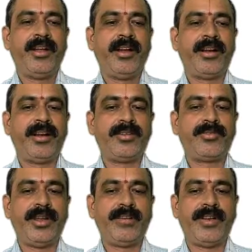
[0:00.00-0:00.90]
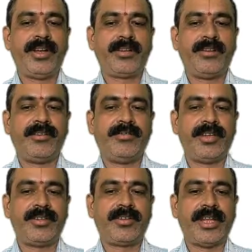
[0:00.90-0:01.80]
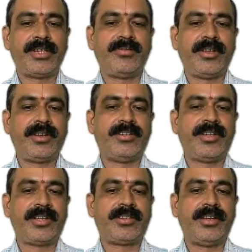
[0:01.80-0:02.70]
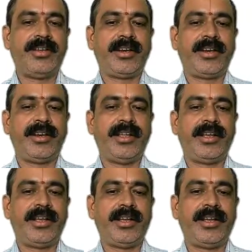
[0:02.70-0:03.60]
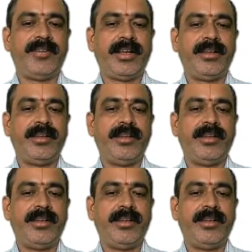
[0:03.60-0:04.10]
and also effect funds transfer just at the click of a